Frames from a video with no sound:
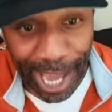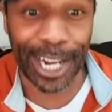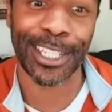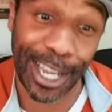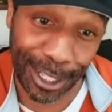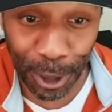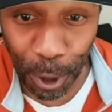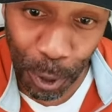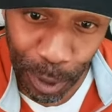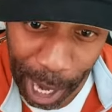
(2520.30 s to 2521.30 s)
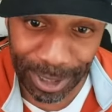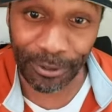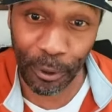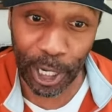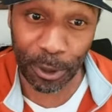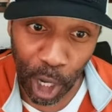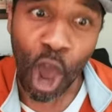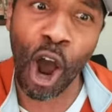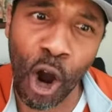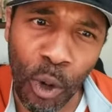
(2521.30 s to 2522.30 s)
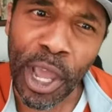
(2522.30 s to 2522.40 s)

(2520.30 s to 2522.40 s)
in the Texas OU game as a freshman? Oh,